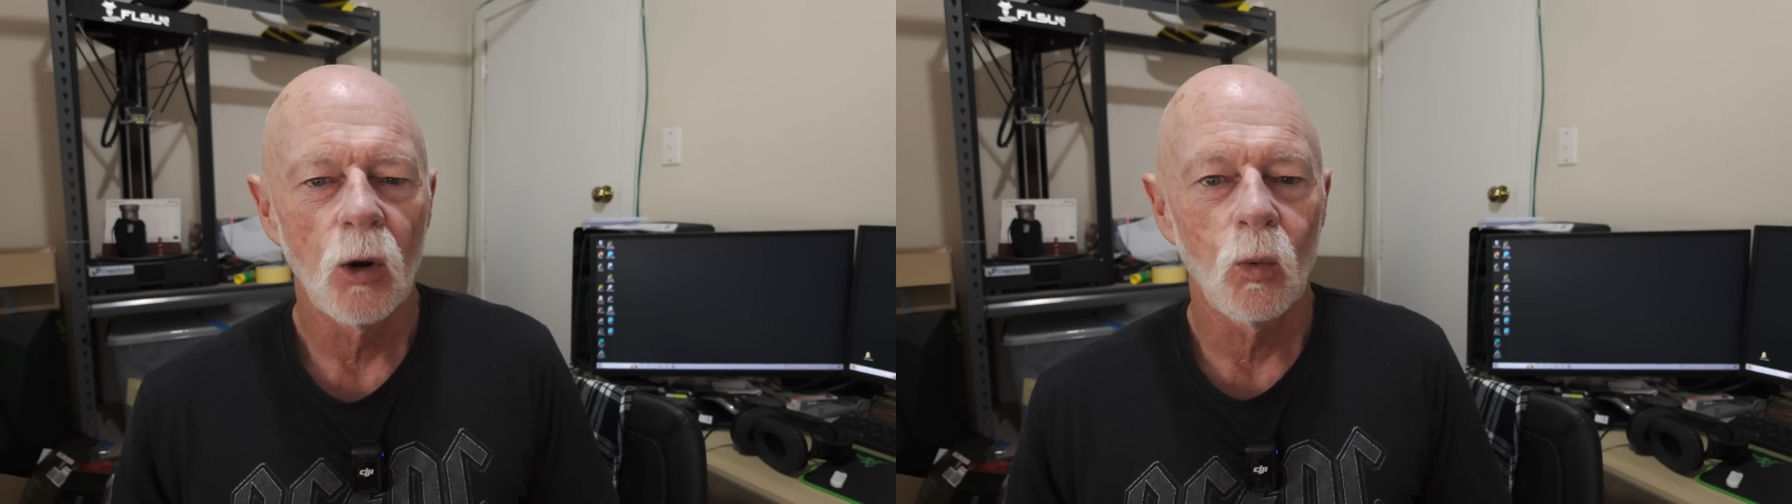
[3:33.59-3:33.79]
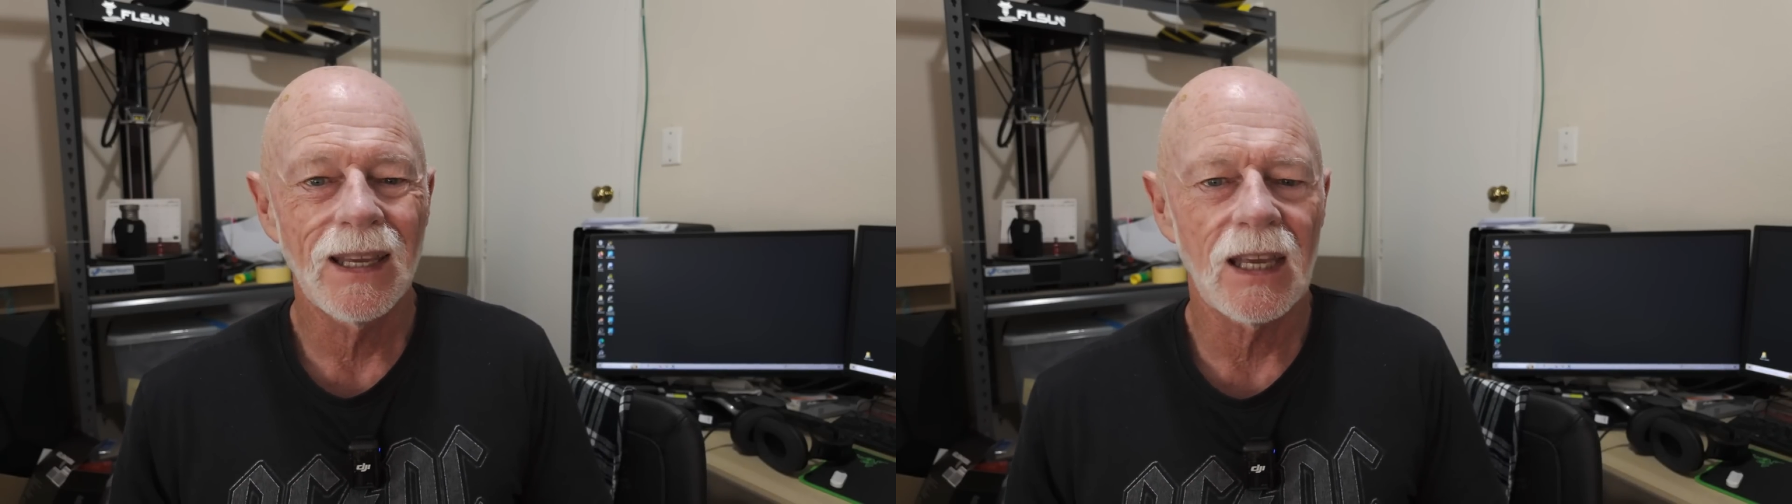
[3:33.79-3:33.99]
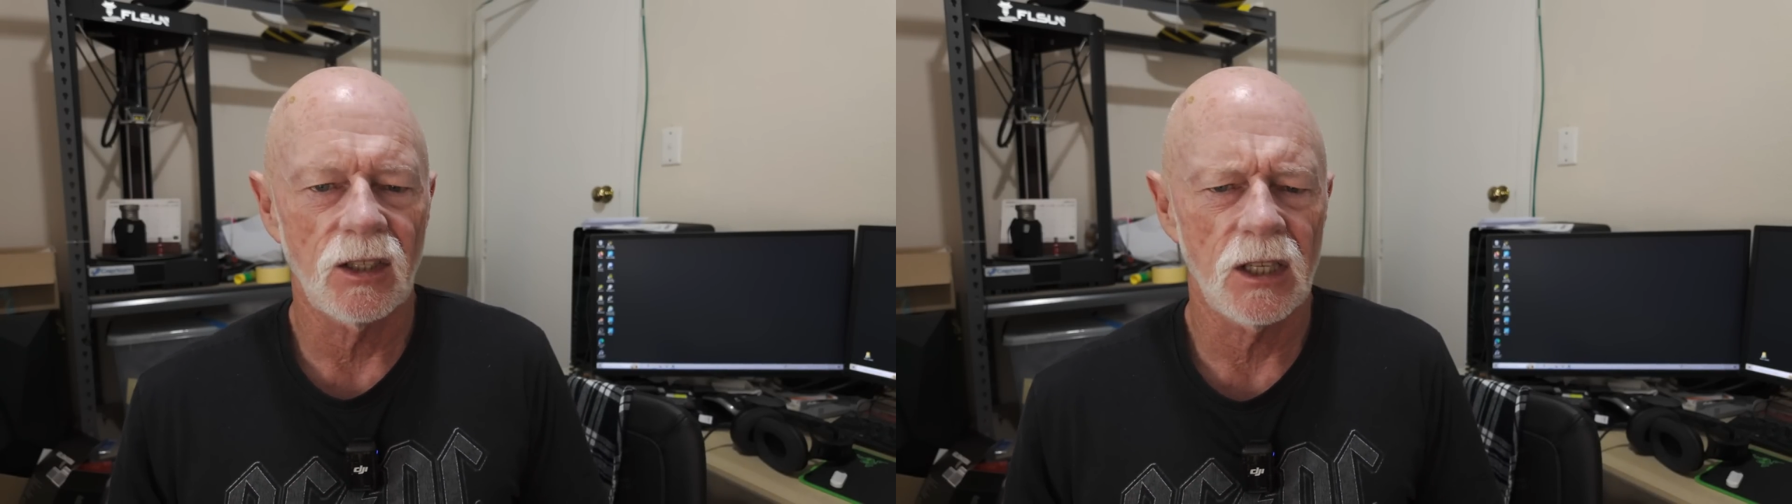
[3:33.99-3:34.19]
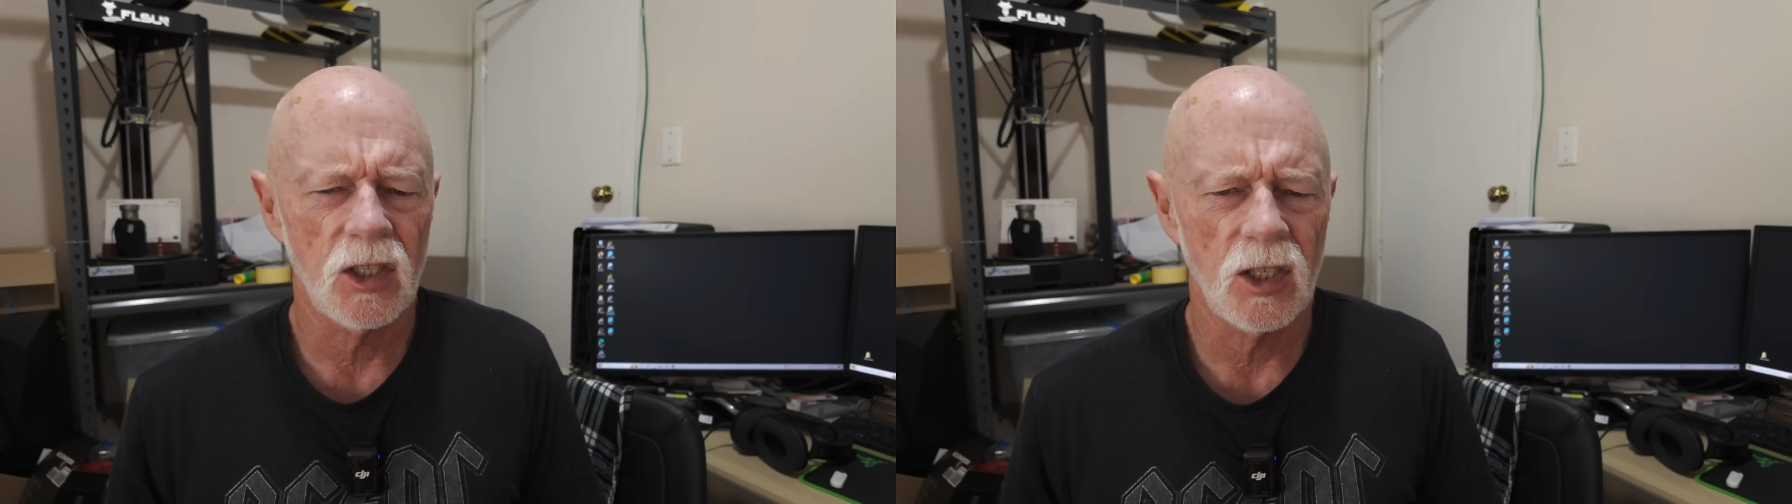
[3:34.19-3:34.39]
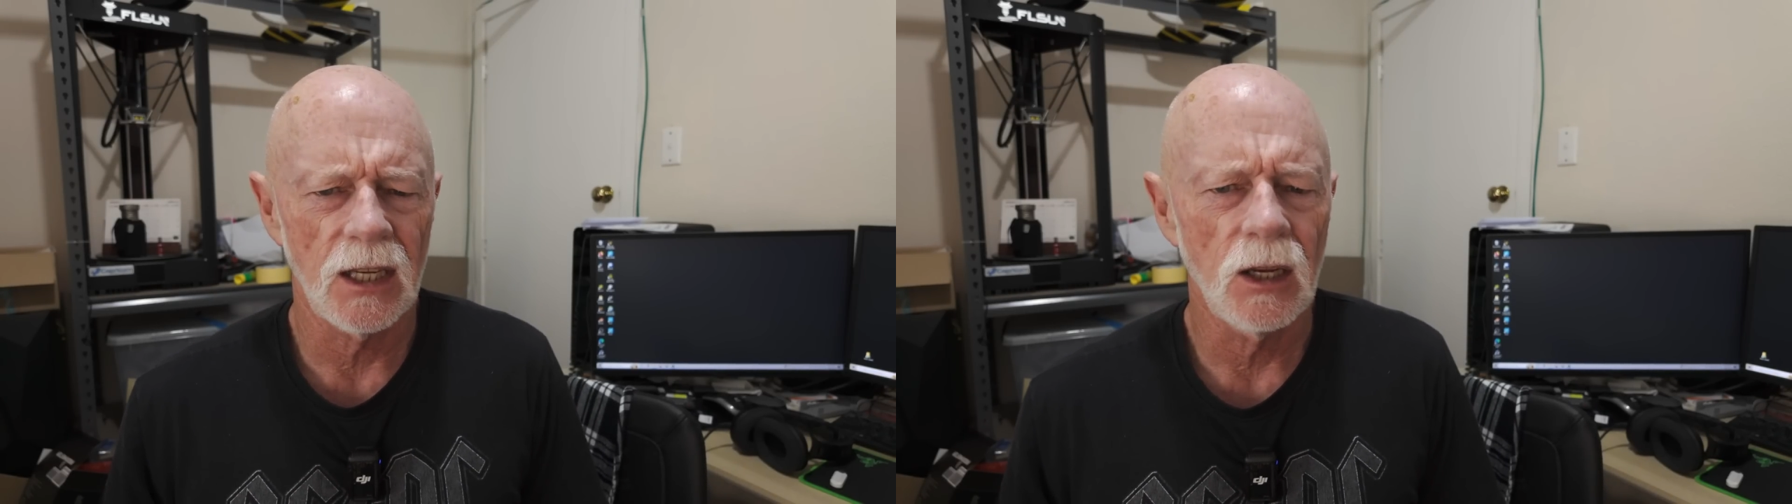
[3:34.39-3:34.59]
we get to
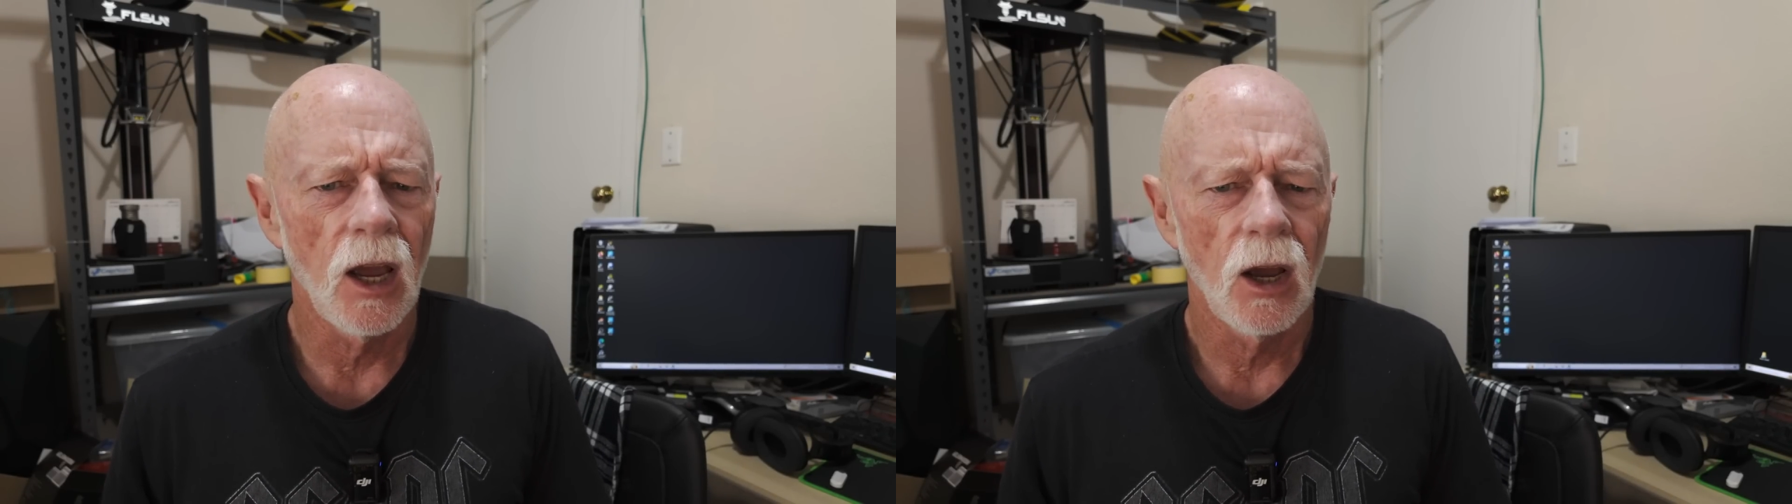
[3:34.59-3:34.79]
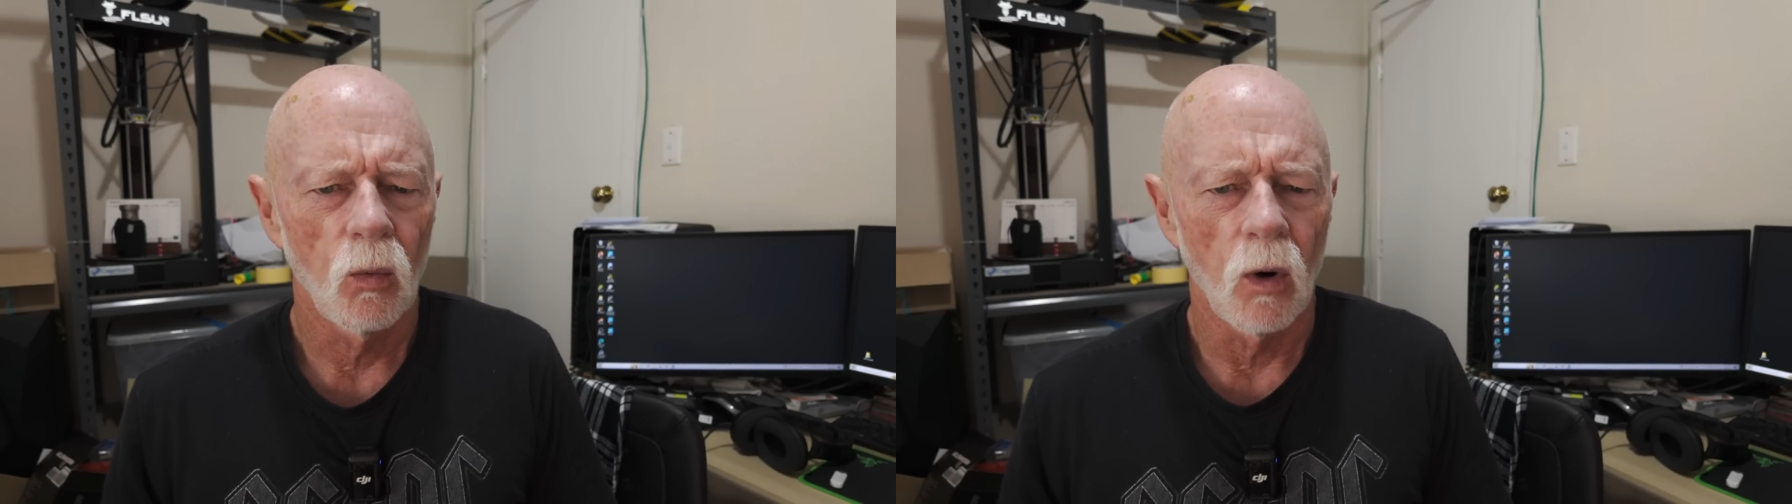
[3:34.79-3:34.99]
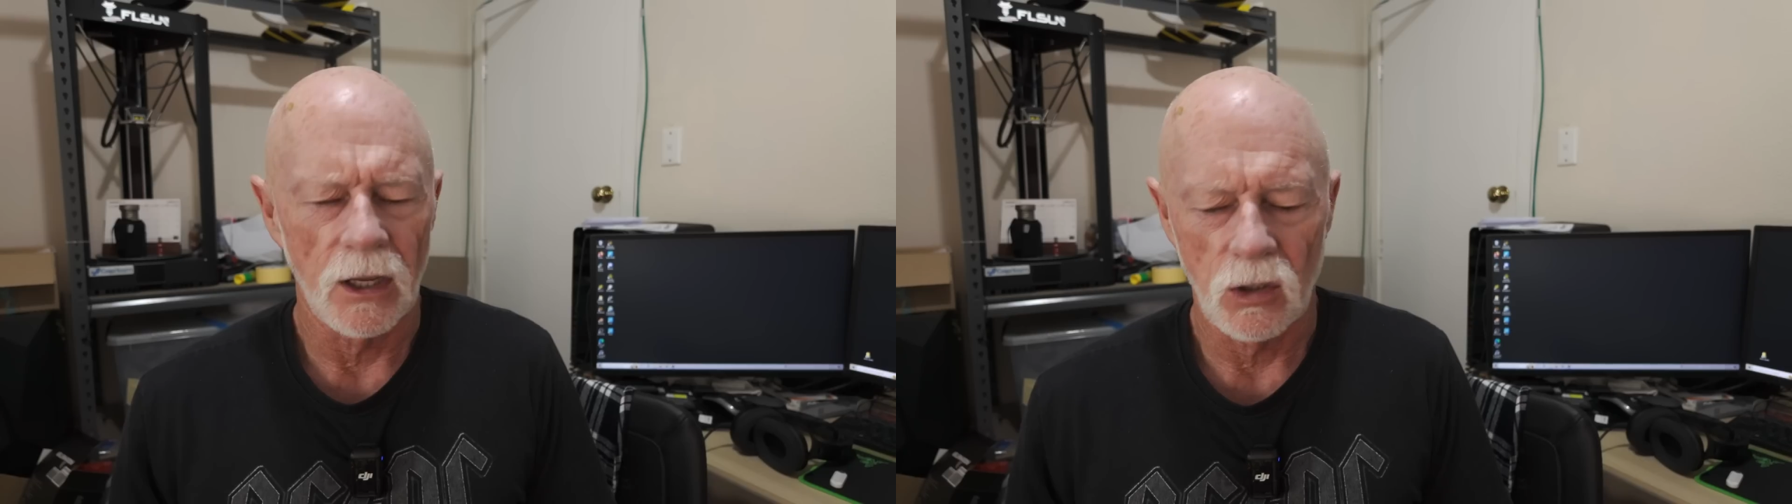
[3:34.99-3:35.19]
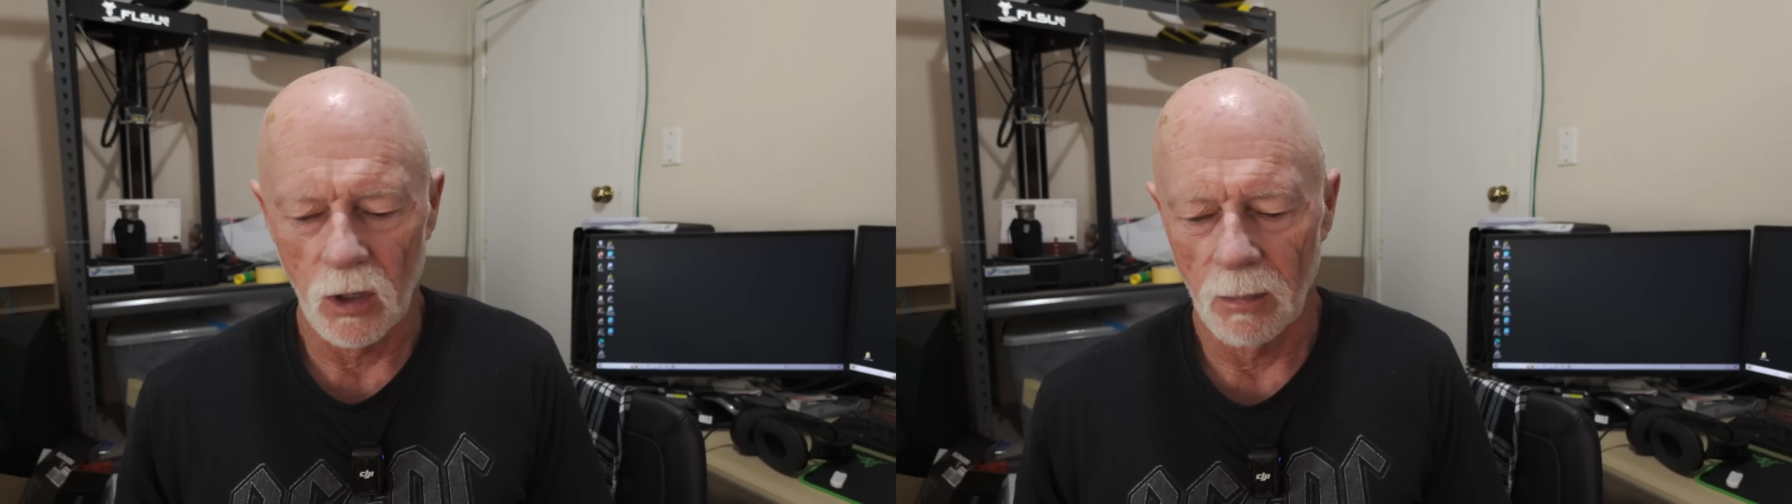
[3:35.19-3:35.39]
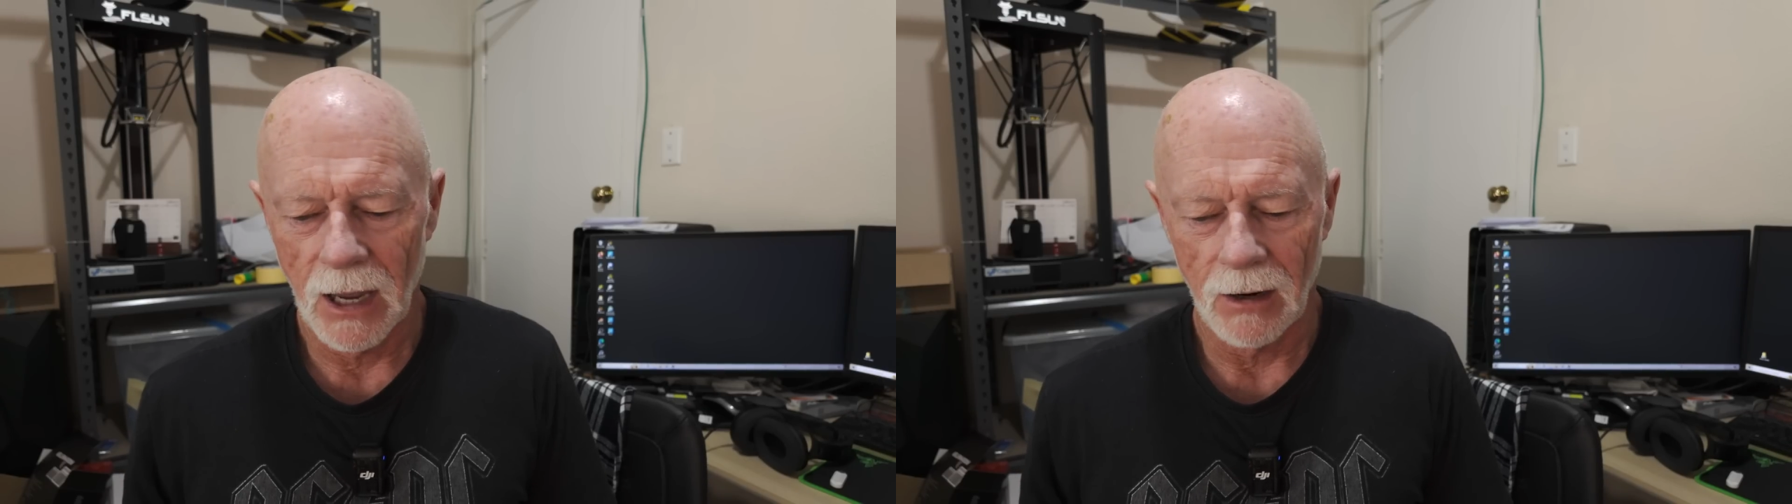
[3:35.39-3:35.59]
see what it's
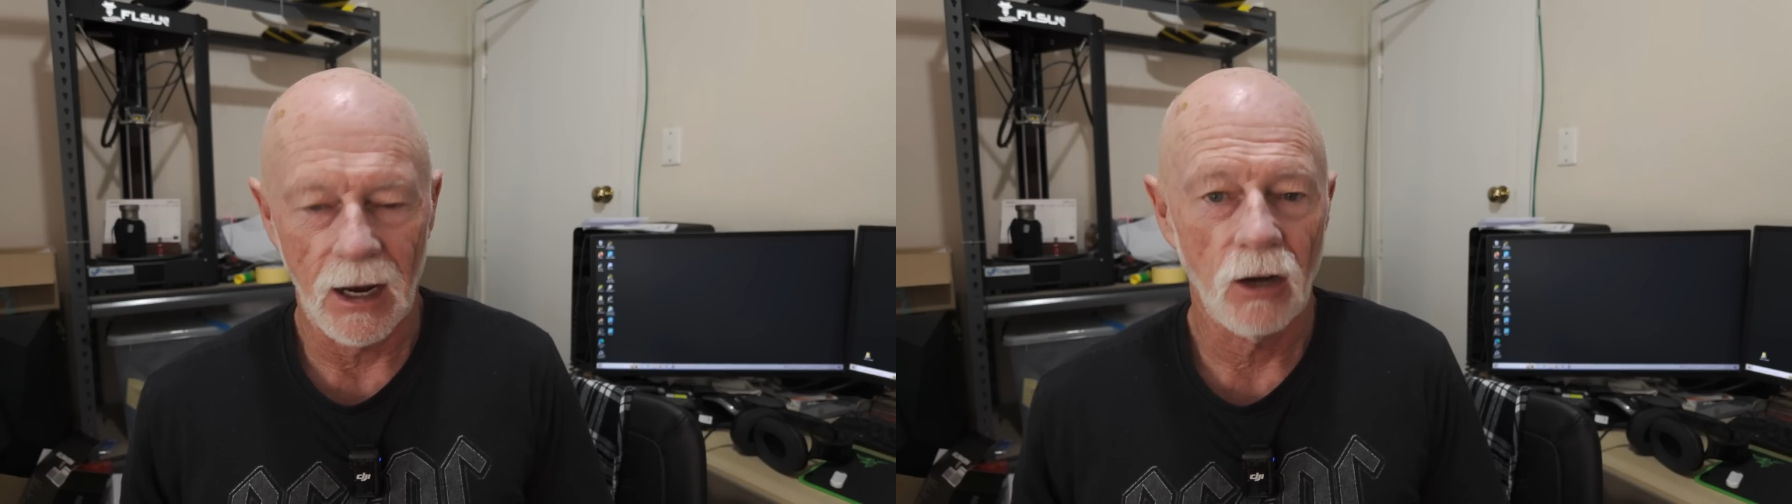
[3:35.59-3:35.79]
all about.